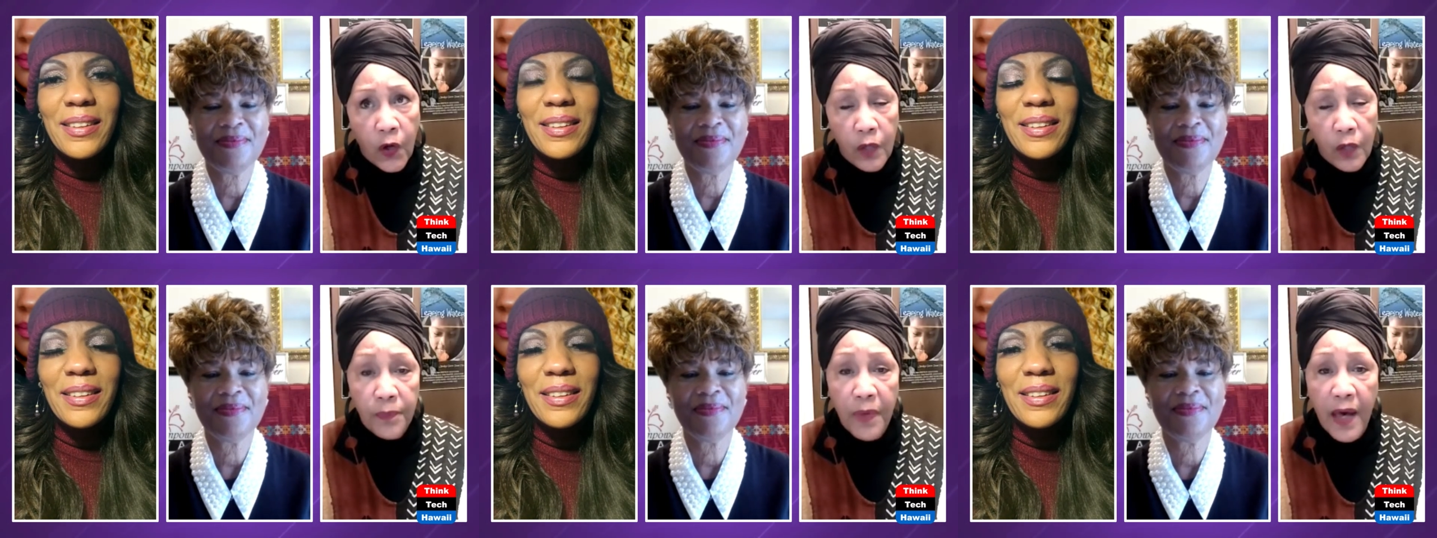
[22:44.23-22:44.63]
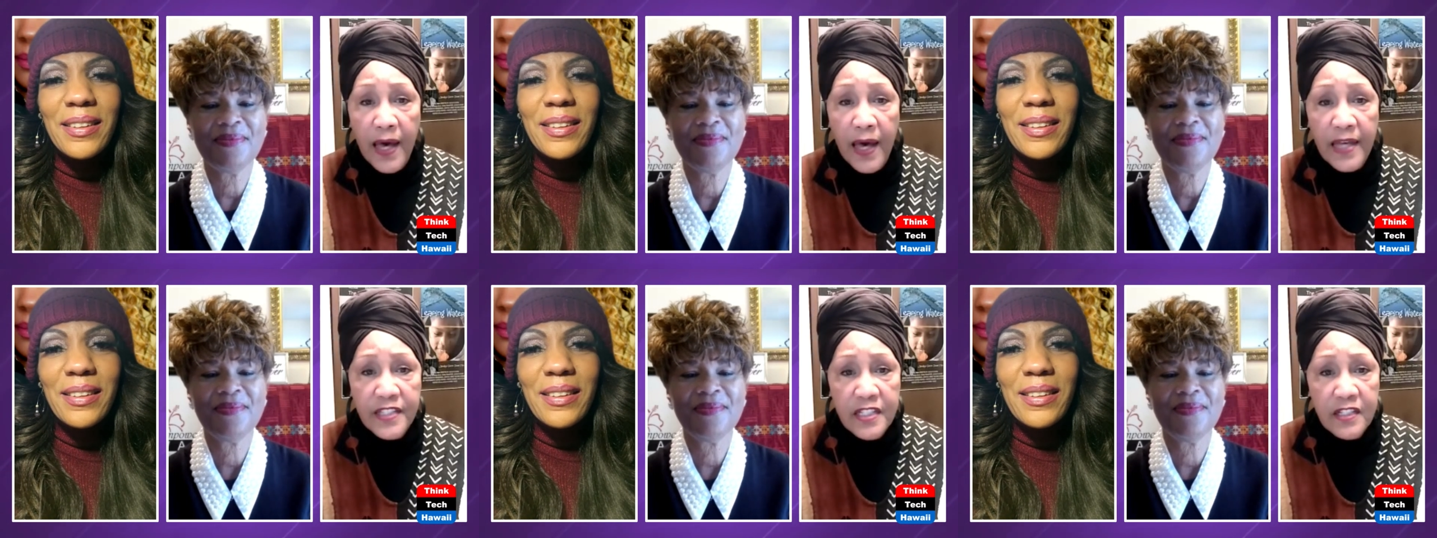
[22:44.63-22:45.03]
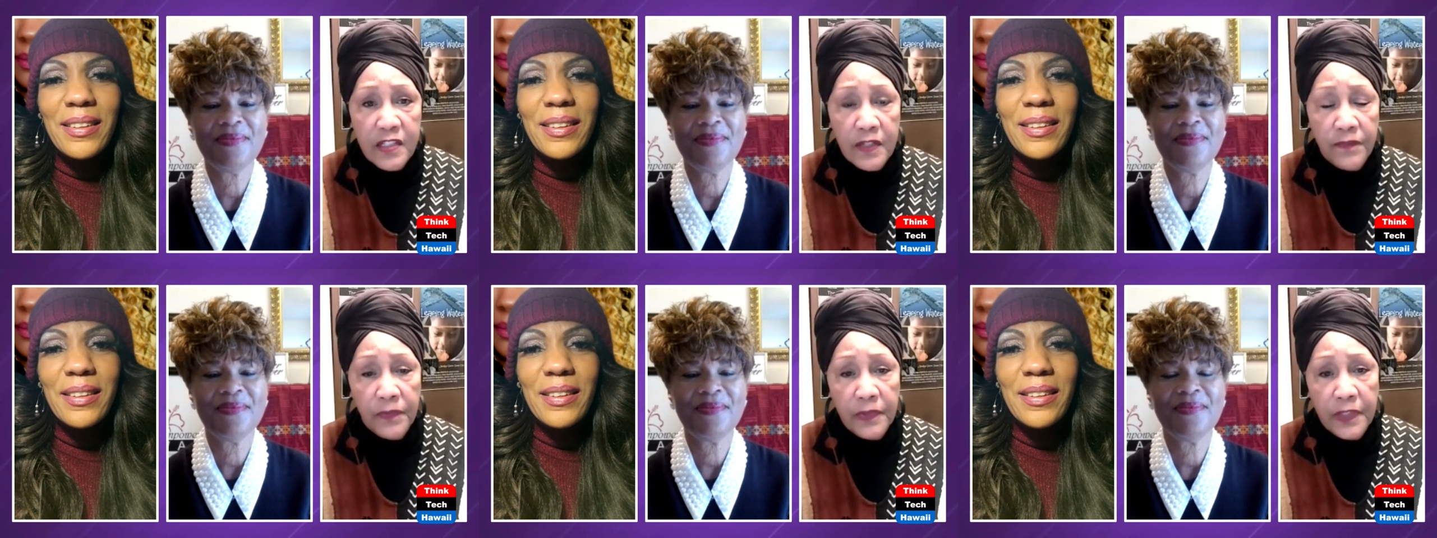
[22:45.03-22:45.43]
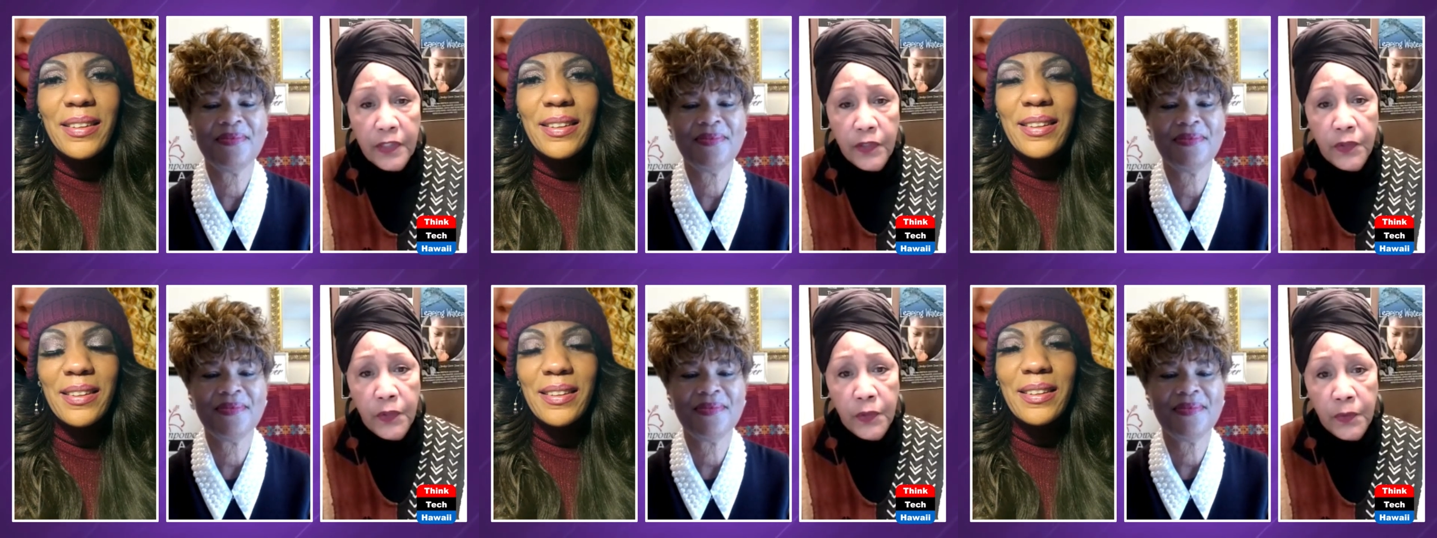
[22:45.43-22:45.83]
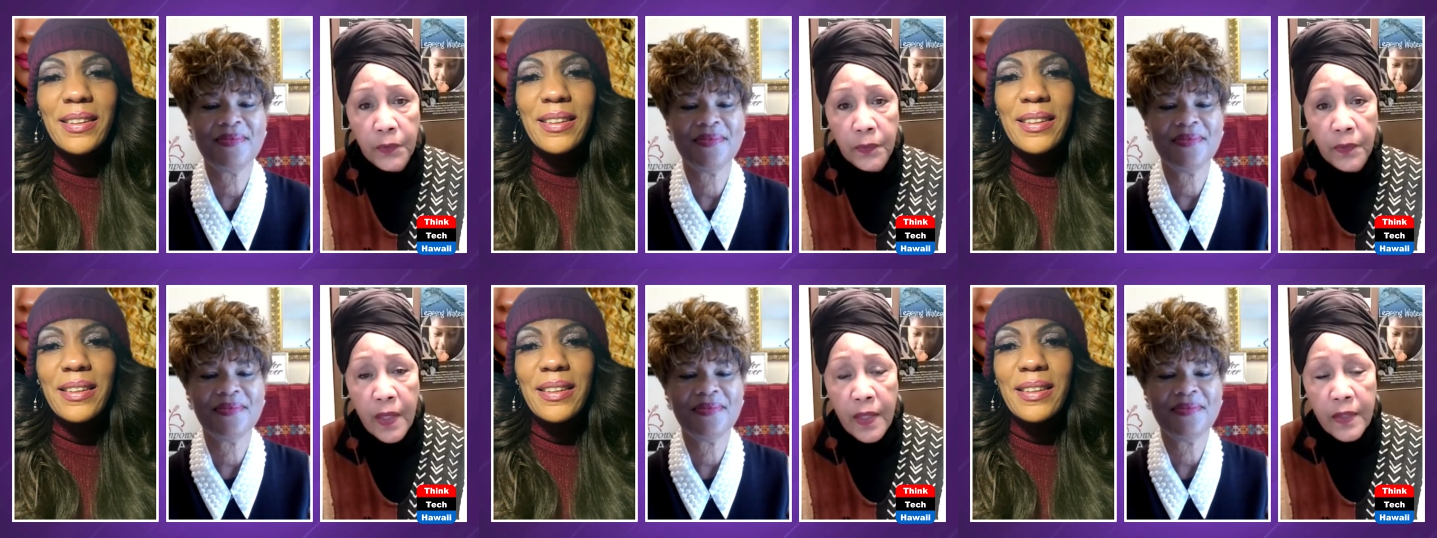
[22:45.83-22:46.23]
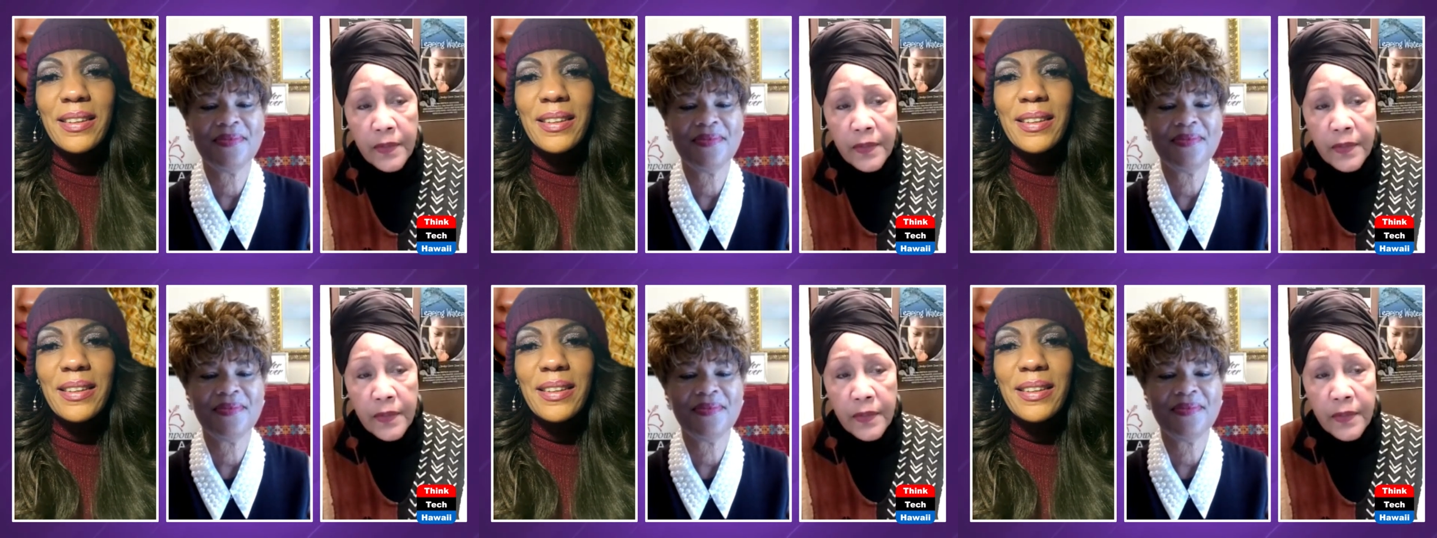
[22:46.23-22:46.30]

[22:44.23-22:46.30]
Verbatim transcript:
Speaker 1: called Positively You,